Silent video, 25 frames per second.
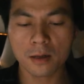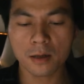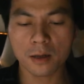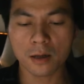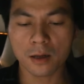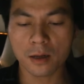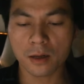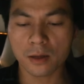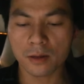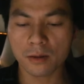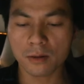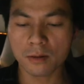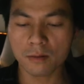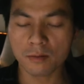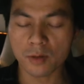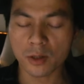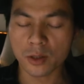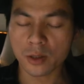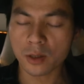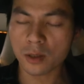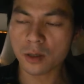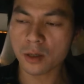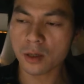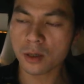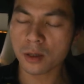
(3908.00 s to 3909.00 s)
And but
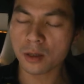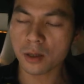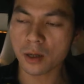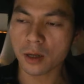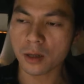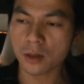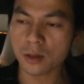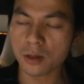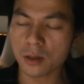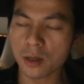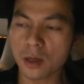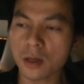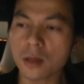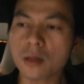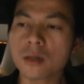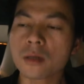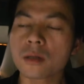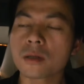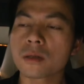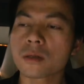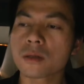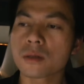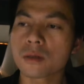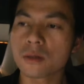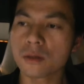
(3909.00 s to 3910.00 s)
then again, I
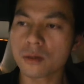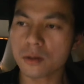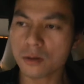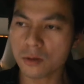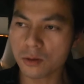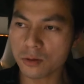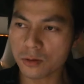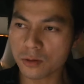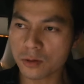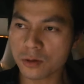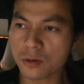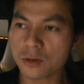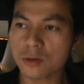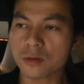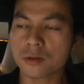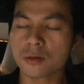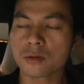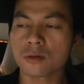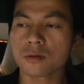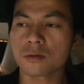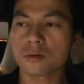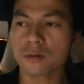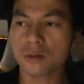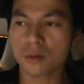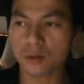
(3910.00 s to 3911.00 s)
think
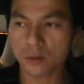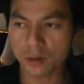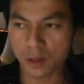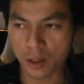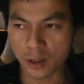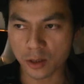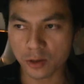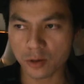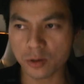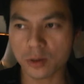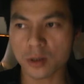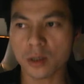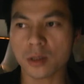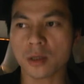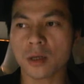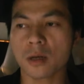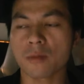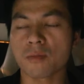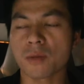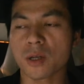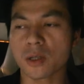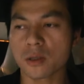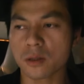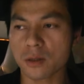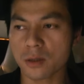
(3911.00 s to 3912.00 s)
those issues that I
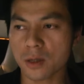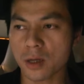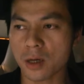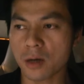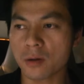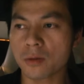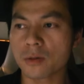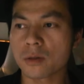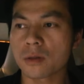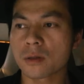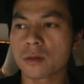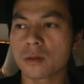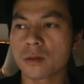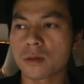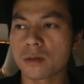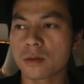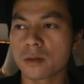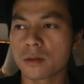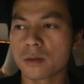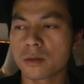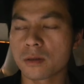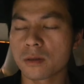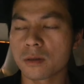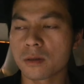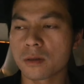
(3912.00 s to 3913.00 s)
mentioned now,
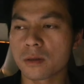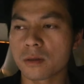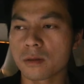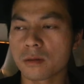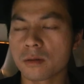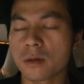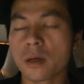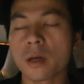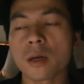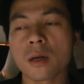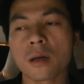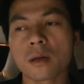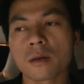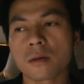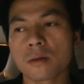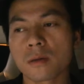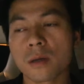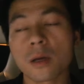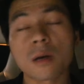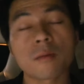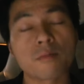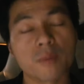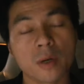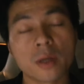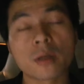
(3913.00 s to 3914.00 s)
they
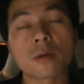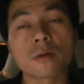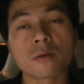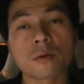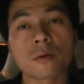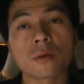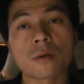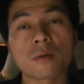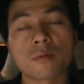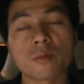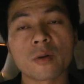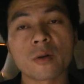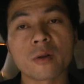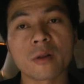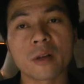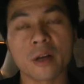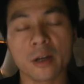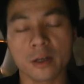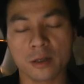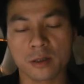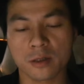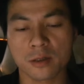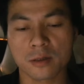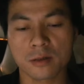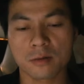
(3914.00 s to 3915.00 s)
they are better on the Model
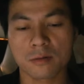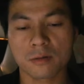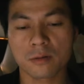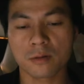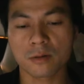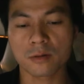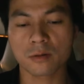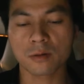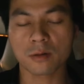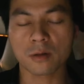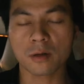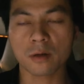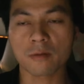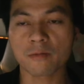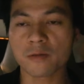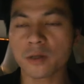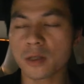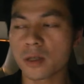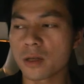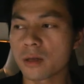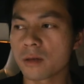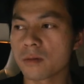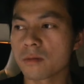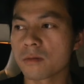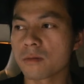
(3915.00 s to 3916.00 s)
X. I've
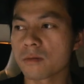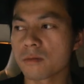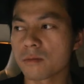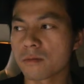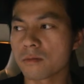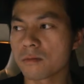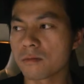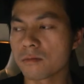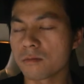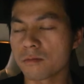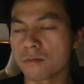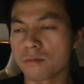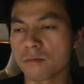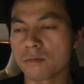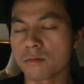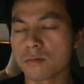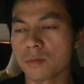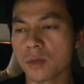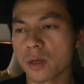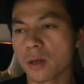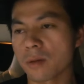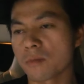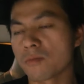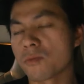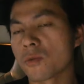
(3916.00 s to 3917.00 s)
seen
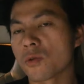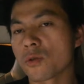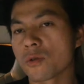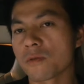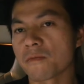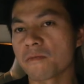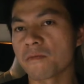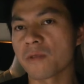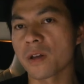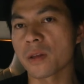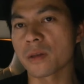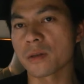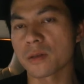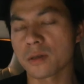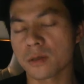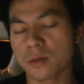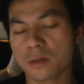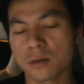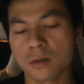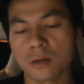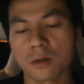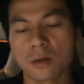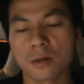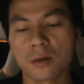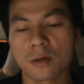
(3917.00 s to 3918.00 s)
like more
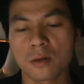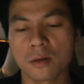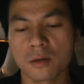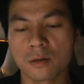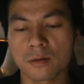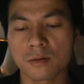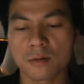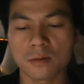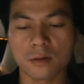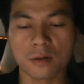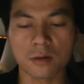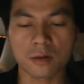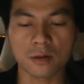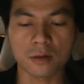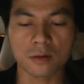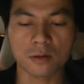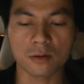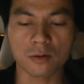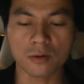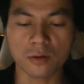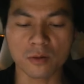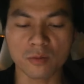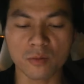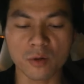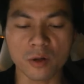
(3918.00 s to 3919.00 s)
vents, yeah,
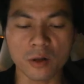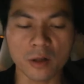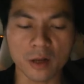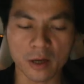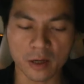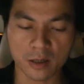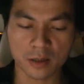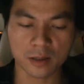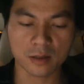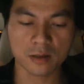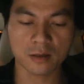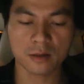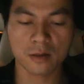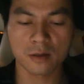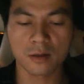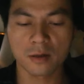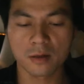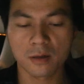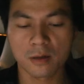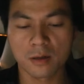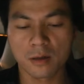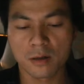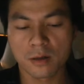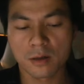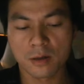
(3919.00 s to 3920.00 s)
on the Model X,
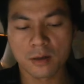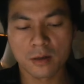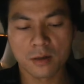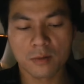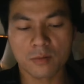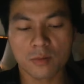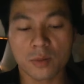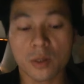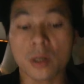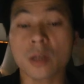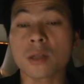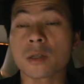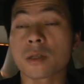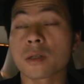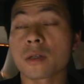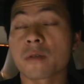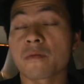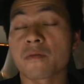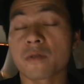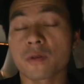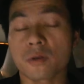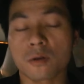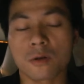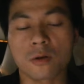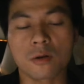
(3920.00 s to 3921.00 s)
but that's a
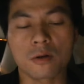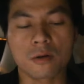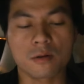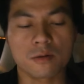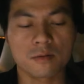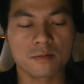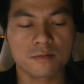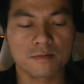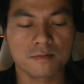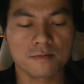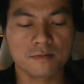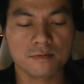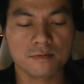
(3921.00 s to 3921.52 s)
different car.